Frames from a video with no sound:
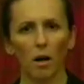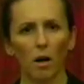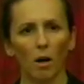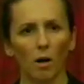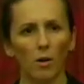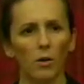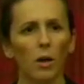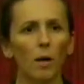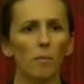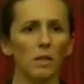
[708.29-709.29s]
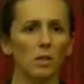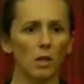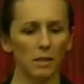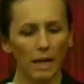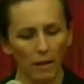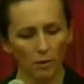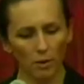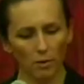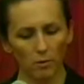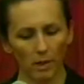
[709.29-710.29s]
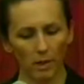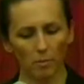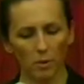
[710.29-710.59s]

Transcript: are not based on gathering new data,